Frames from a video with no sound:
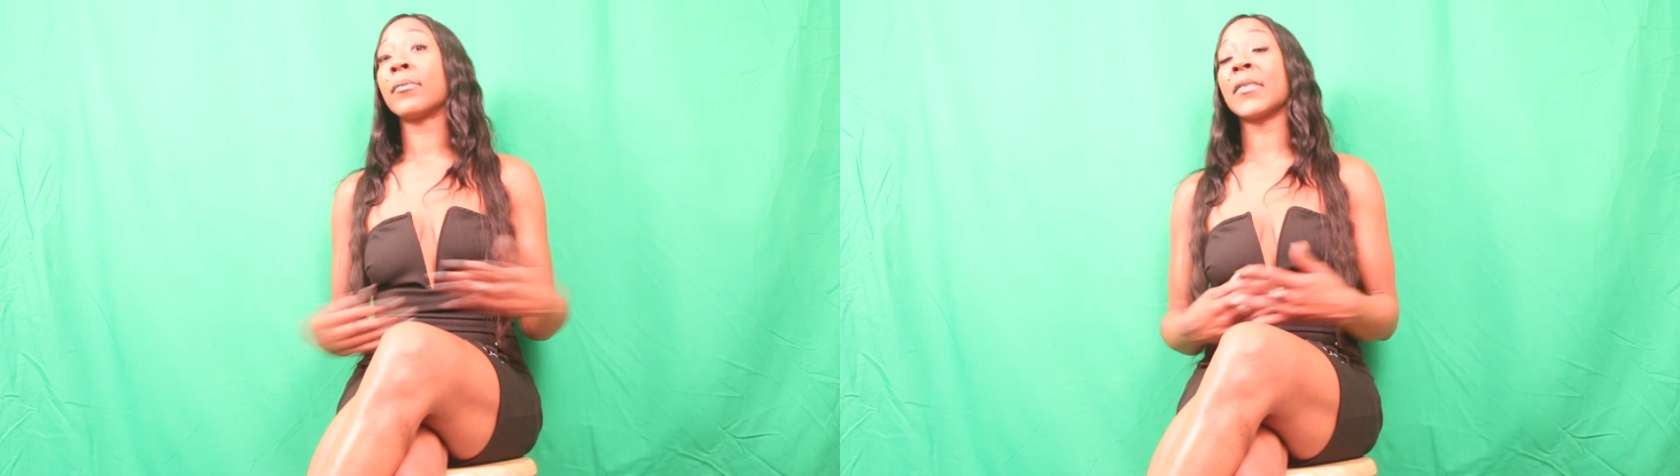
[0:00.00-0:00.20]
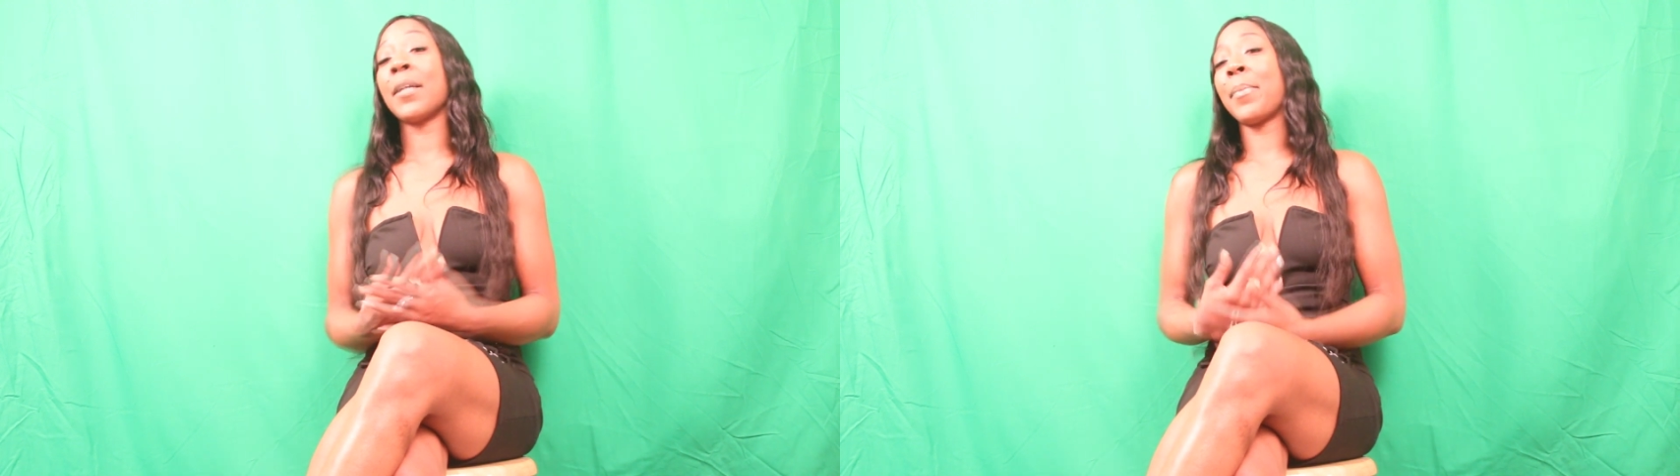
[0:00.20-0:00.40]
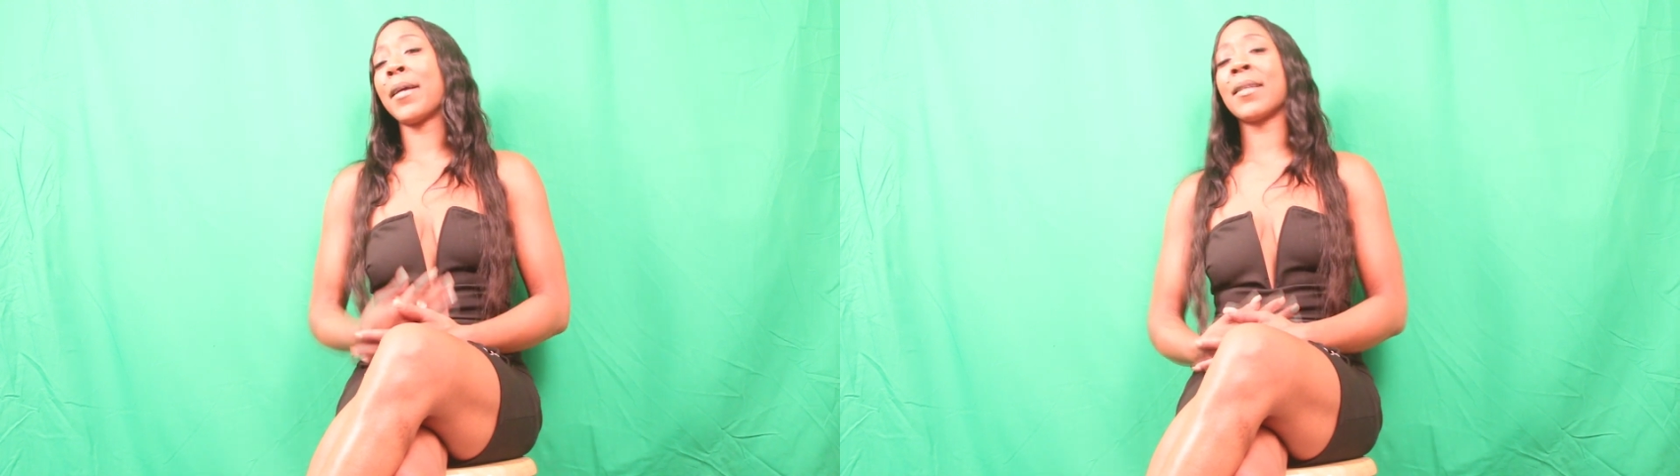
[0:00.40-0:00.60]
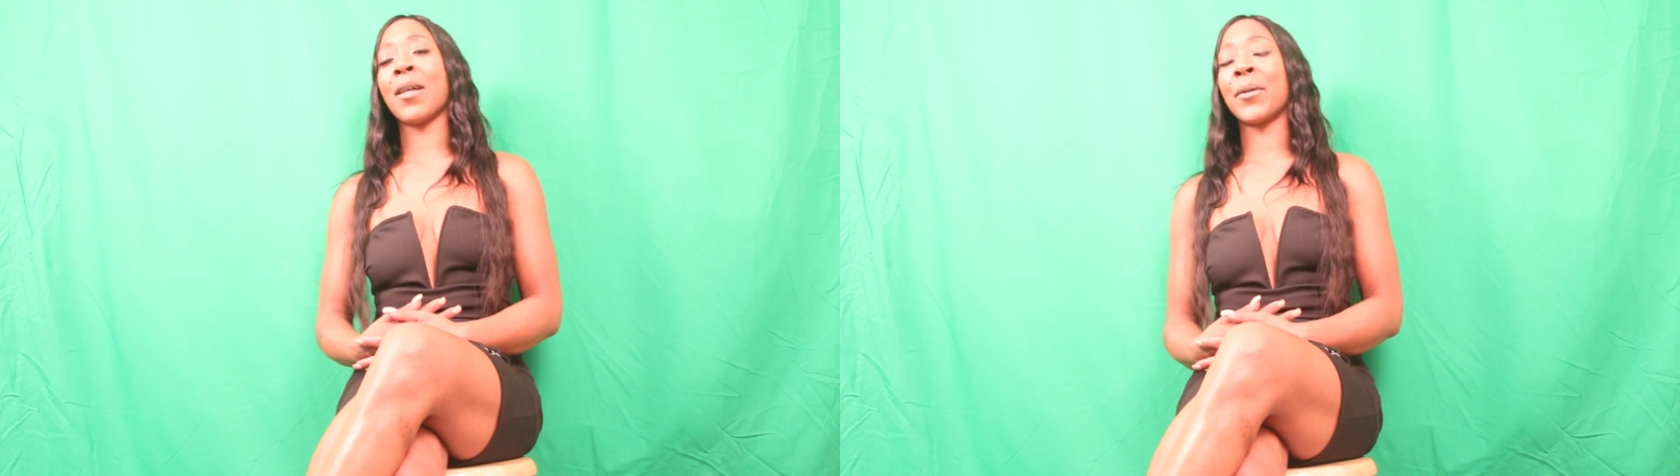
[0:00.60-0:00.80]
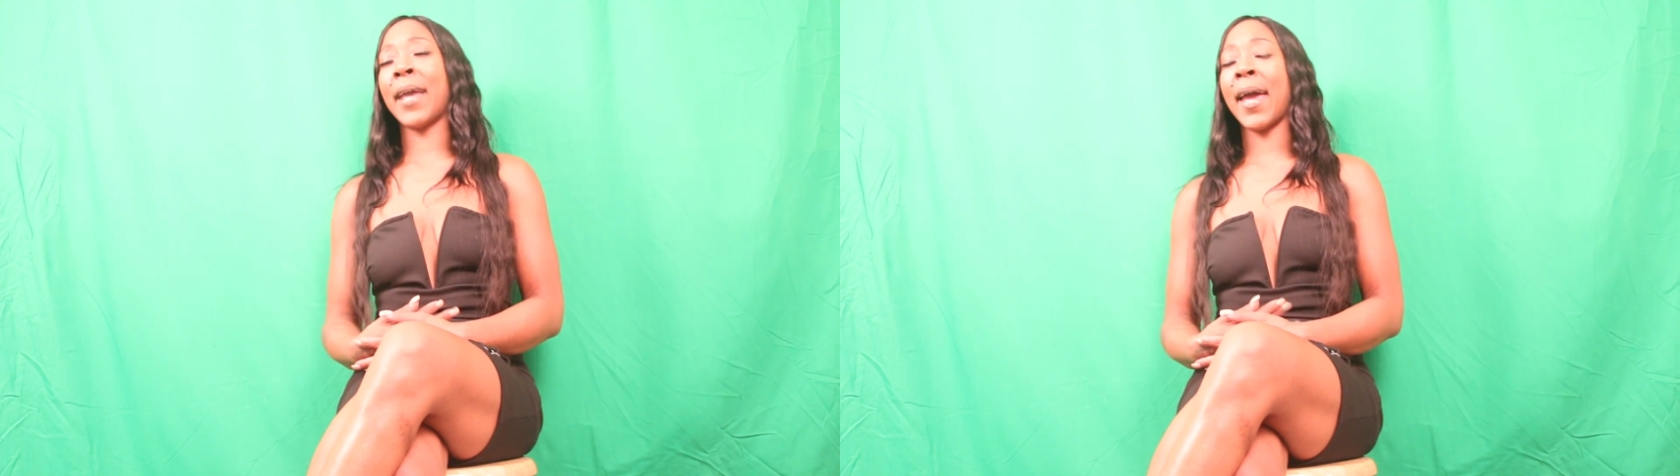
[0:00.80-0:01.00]
it depends
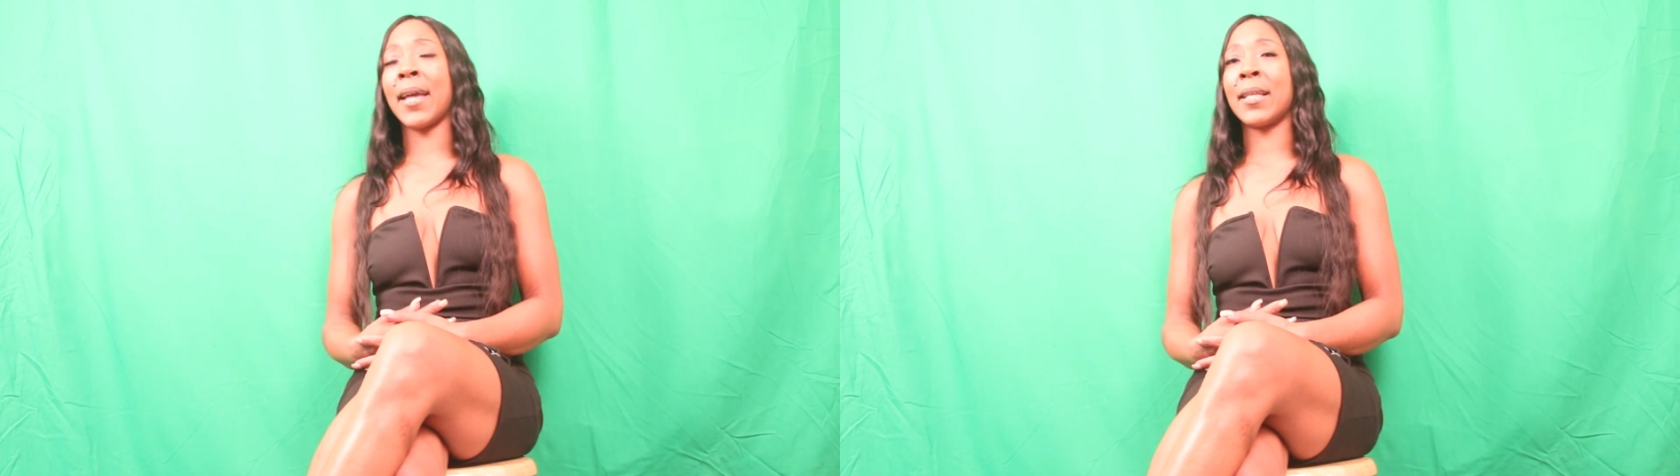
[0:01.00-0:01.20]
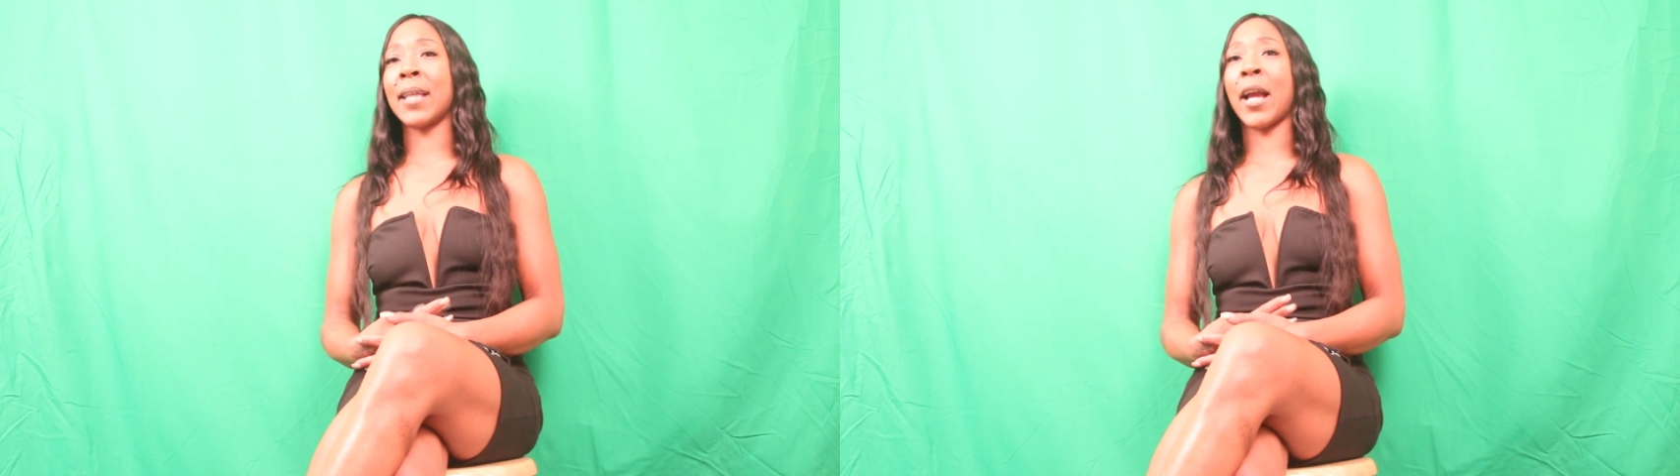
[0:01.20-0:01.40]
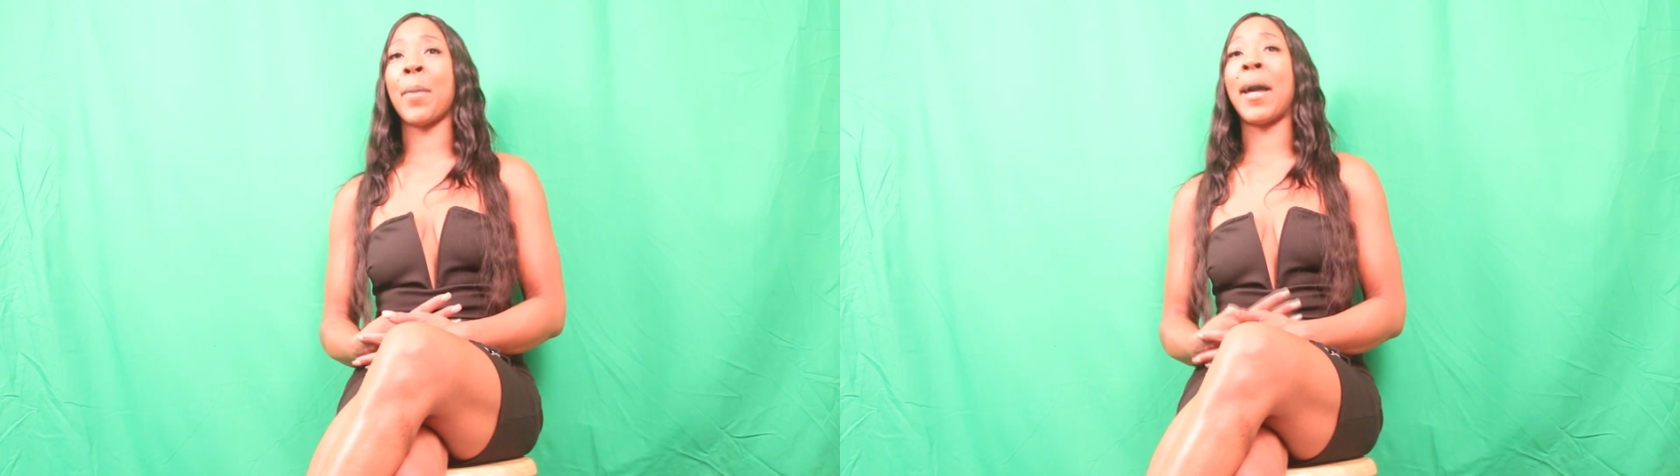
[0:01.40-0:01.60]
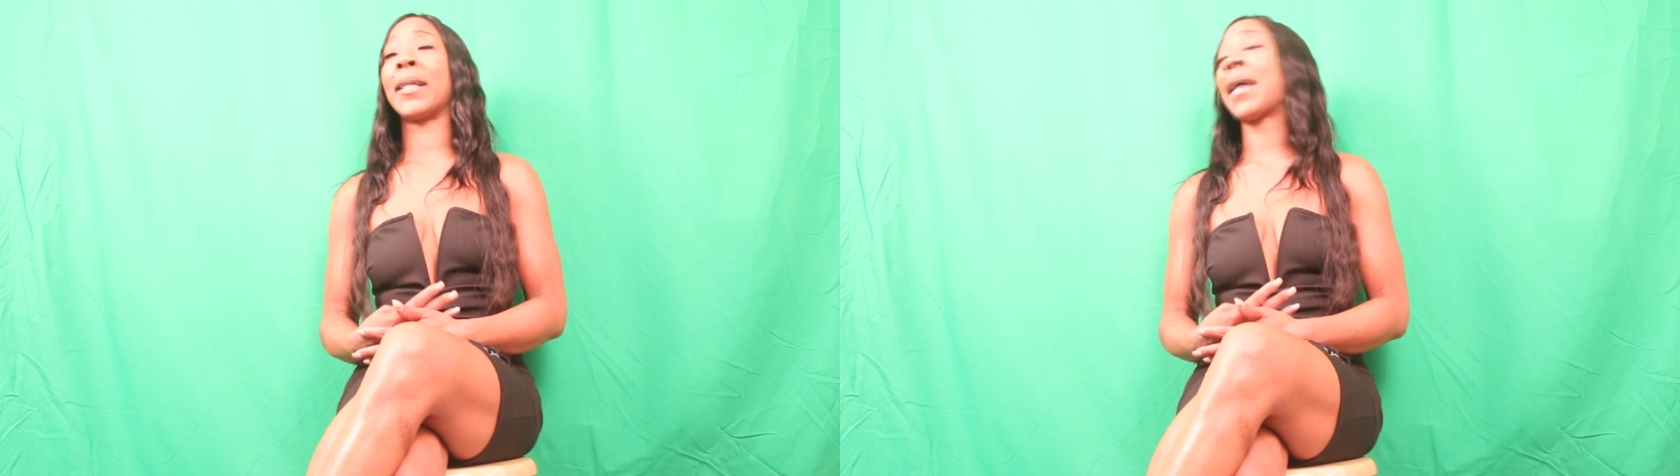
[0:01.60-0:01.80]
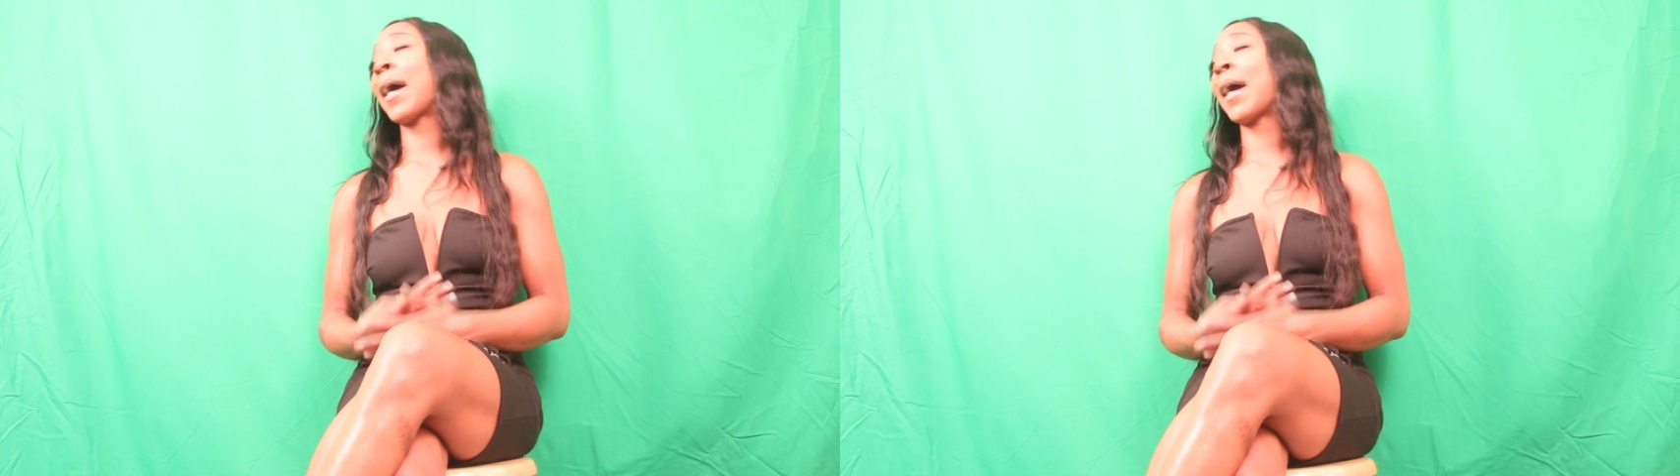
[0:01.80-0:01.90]
on days. Everybody